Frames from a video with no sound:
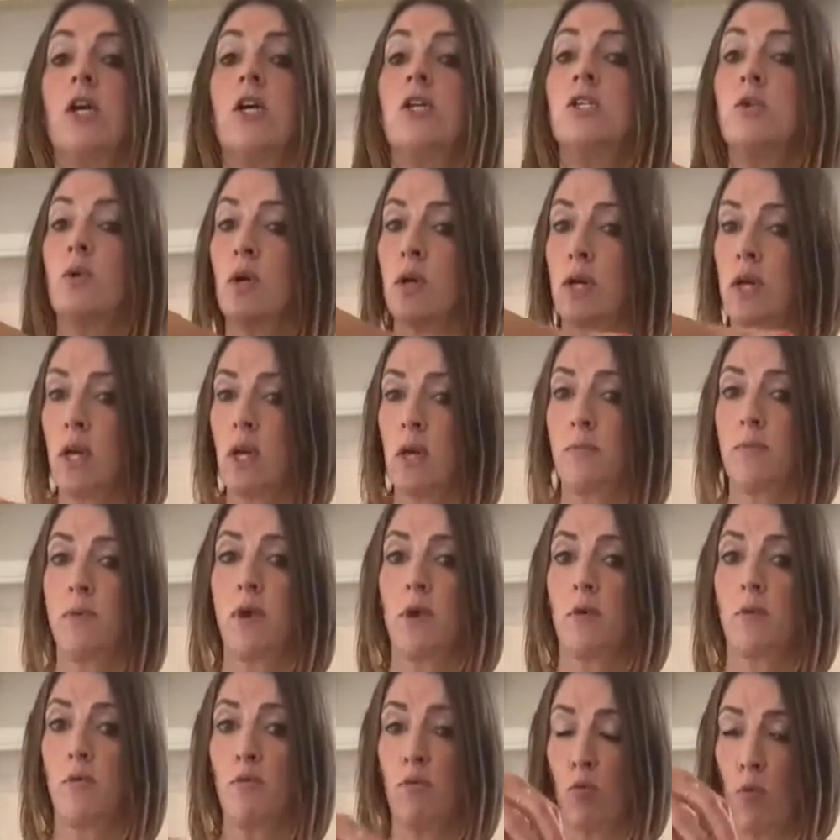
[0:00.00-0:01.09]
So it'll keep
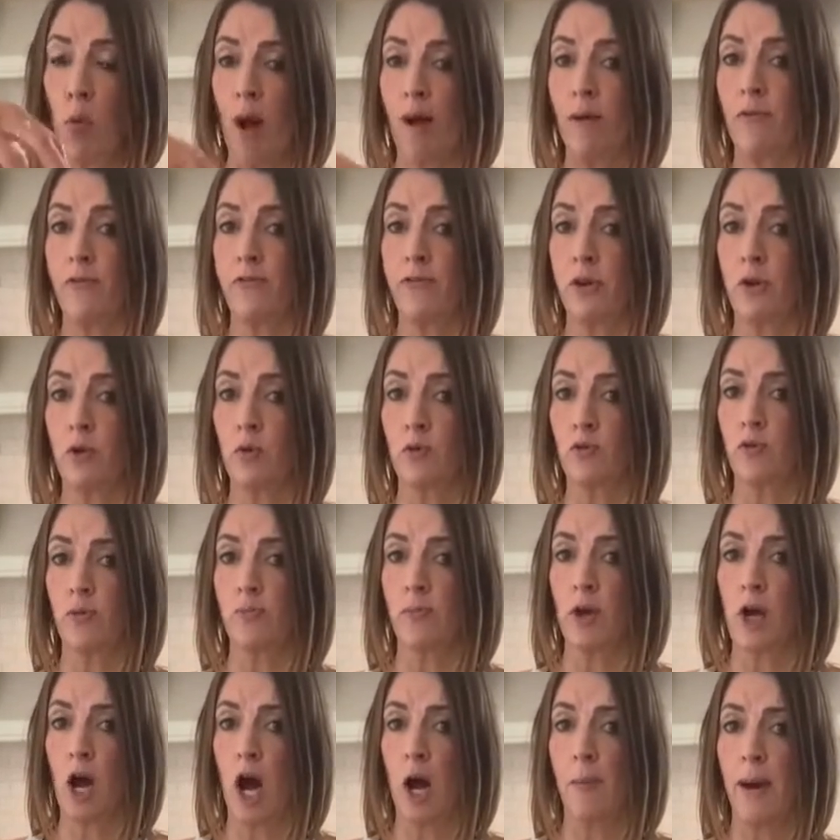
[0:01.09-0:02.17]
you well fueled from
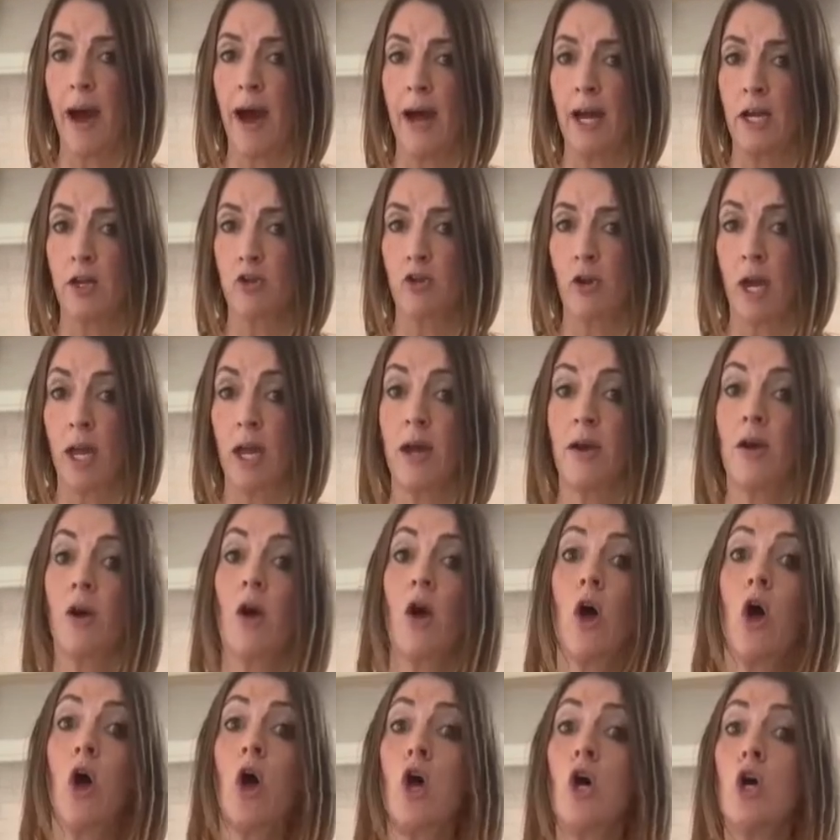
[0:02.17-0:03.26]
the carbohydrate,
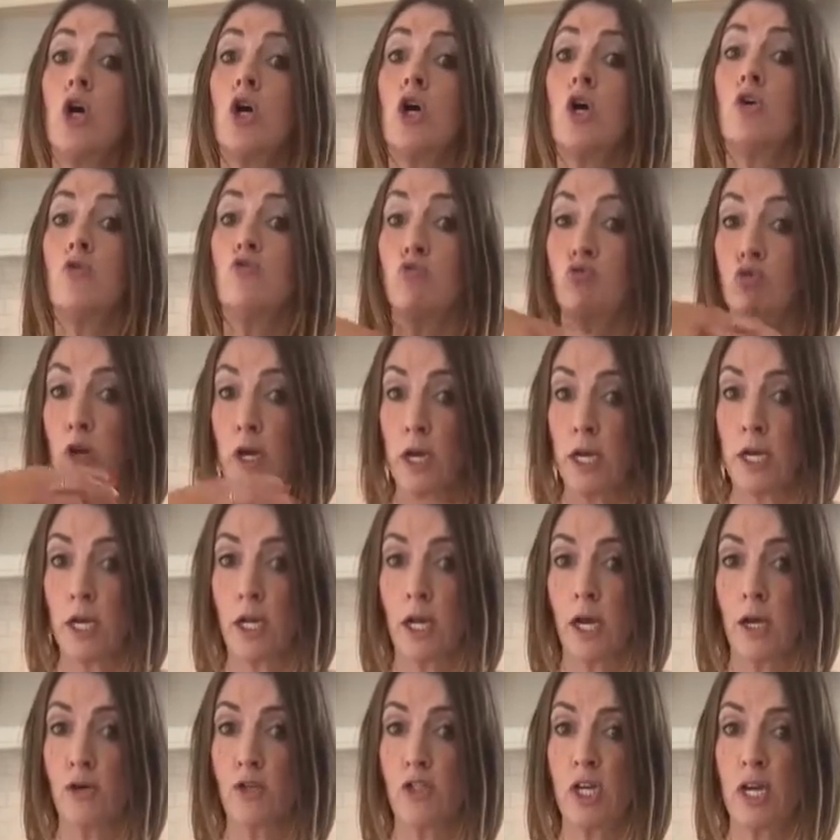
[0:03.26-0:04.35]
really
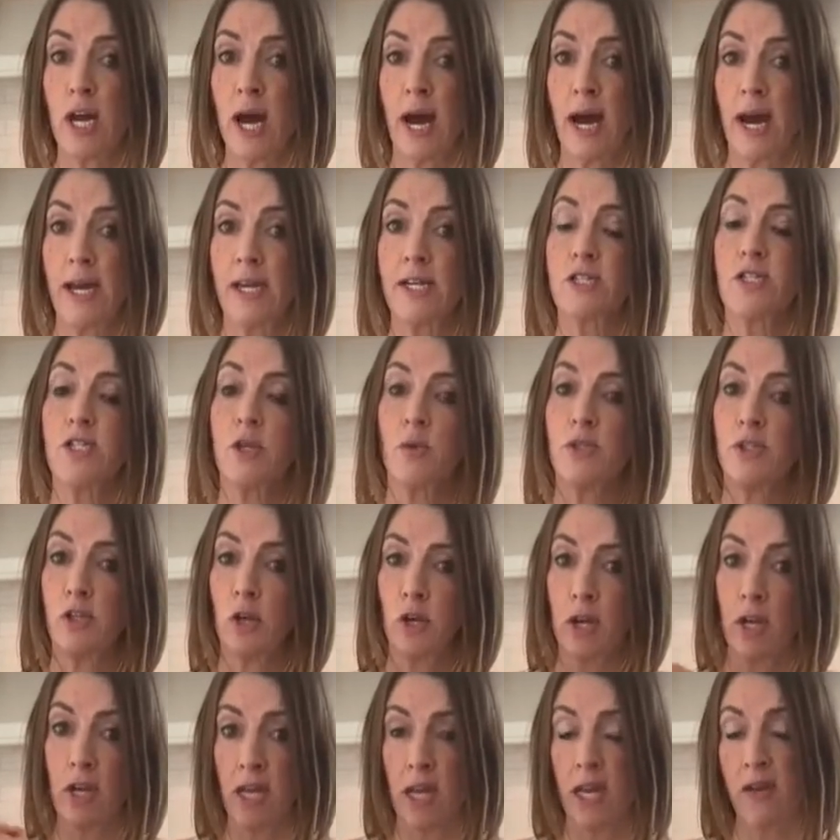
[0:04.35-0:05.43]
low GI, so it's not
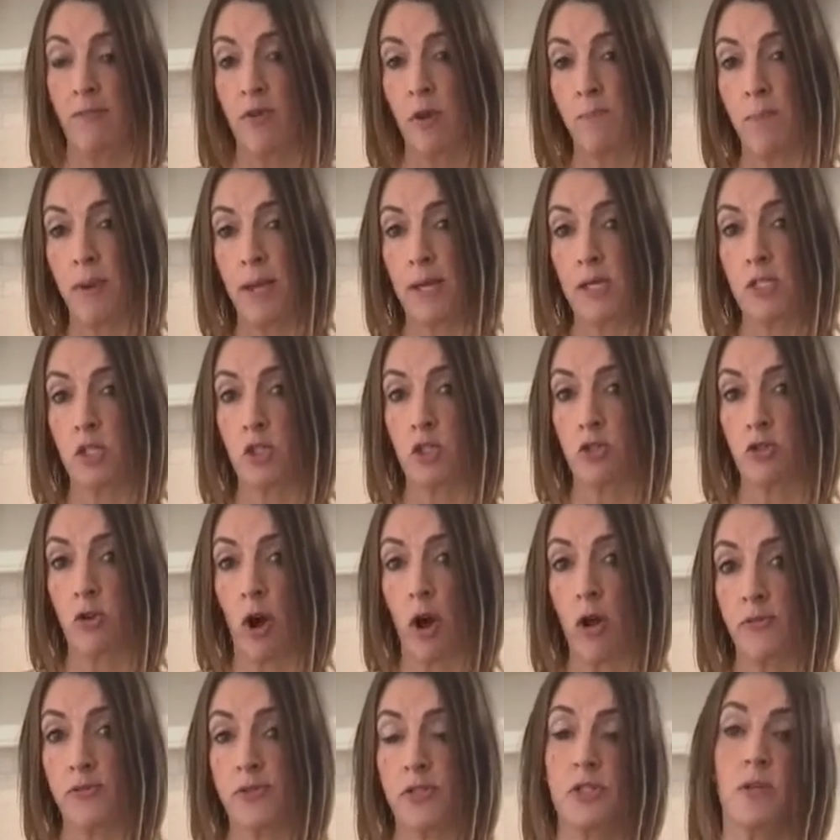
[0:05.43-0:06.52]
going to give you peaks and
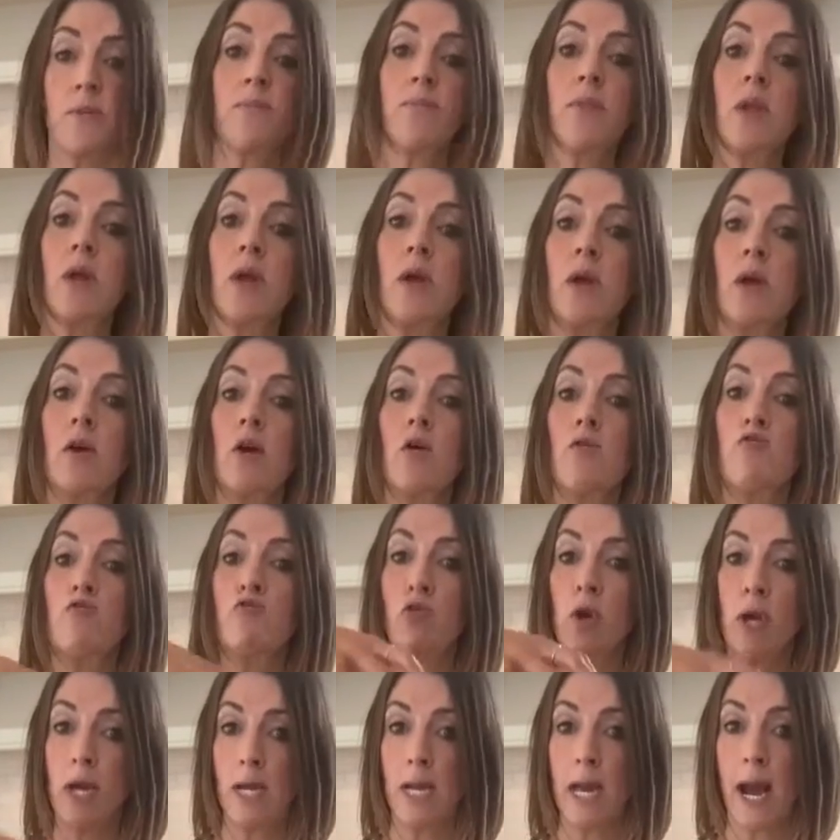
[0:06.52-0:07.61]
troughs,
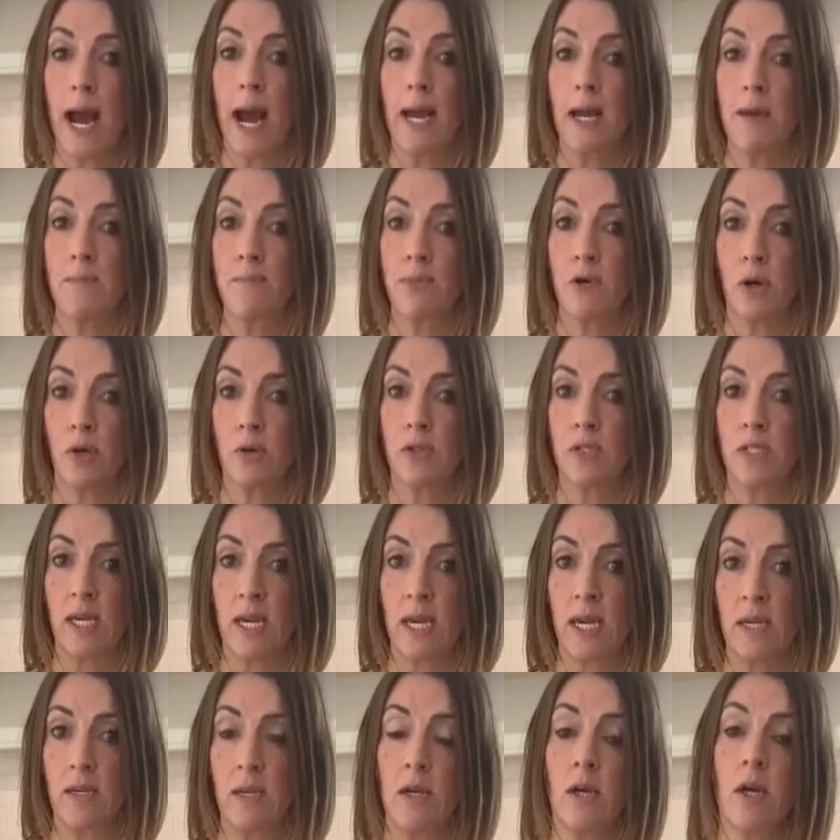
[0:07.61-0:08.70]
really high in
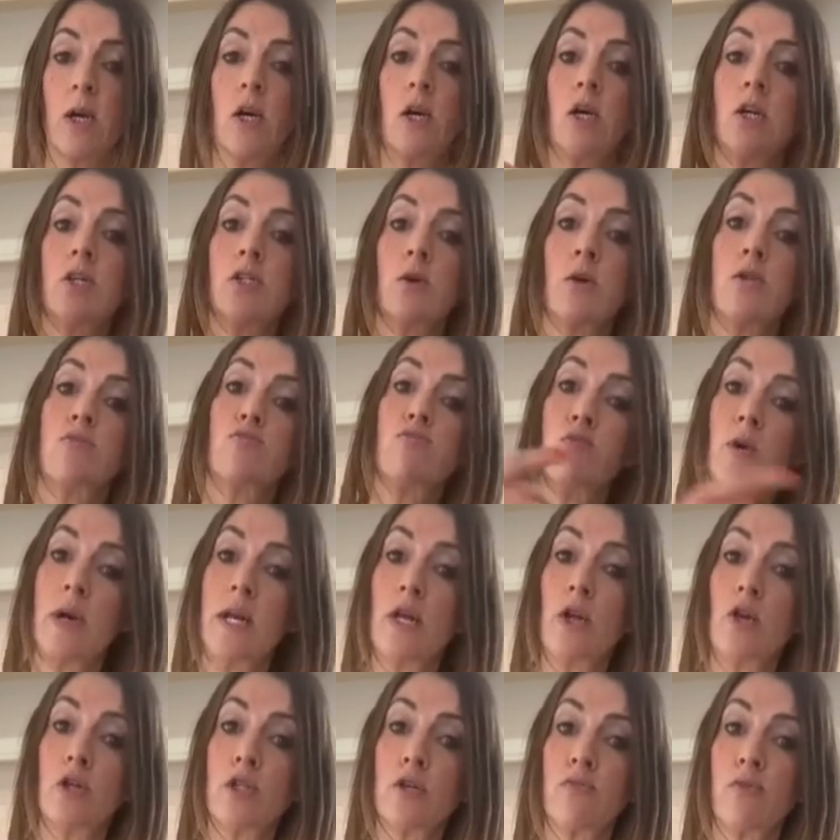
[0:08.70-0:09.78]
protein, so it's
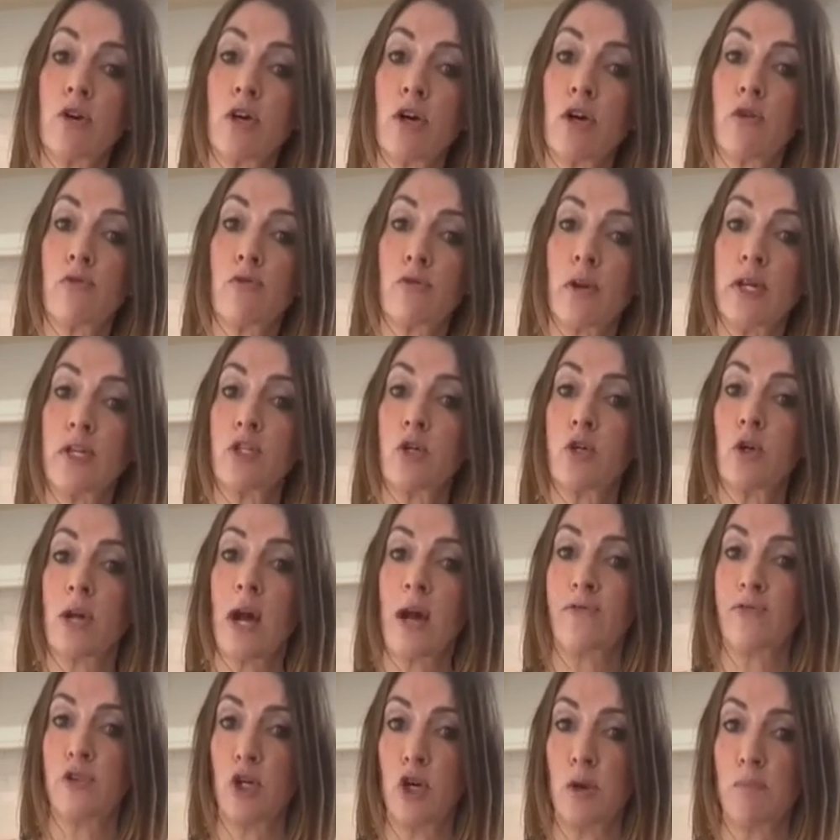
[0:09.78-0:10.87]
really good in recovery to look
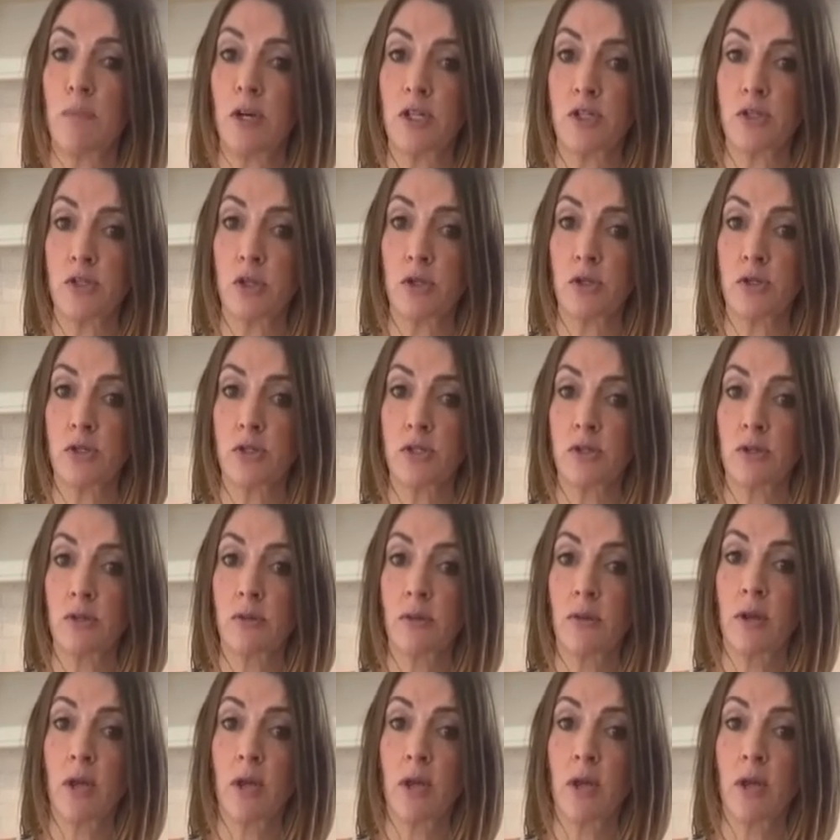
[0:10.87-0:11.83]
after your muscles,